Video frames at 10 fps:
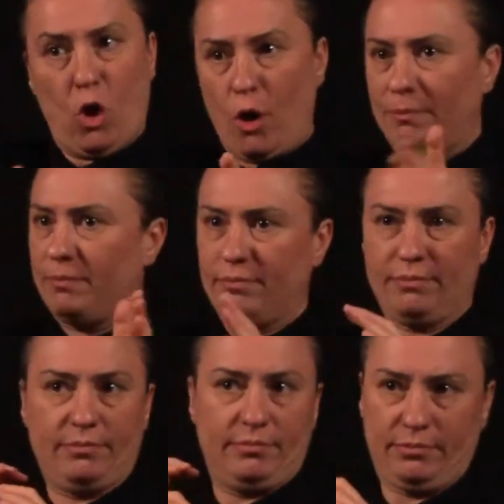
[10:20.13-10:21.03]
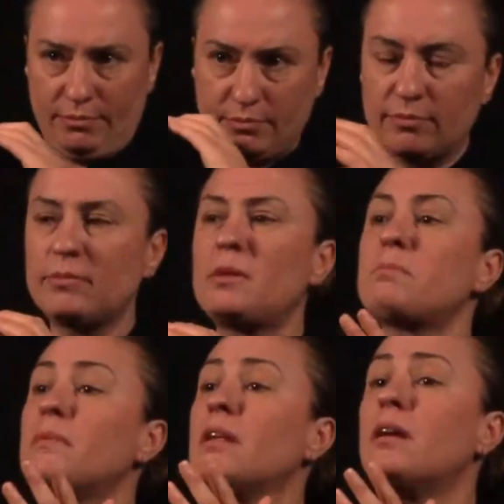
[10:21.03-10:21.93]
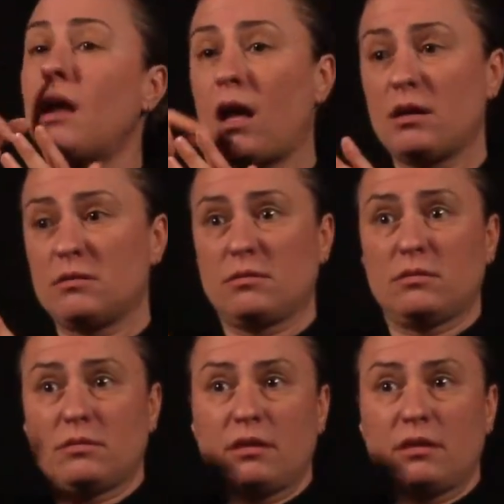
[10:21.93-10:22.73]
and that gives a lot more work for the interpreter to do.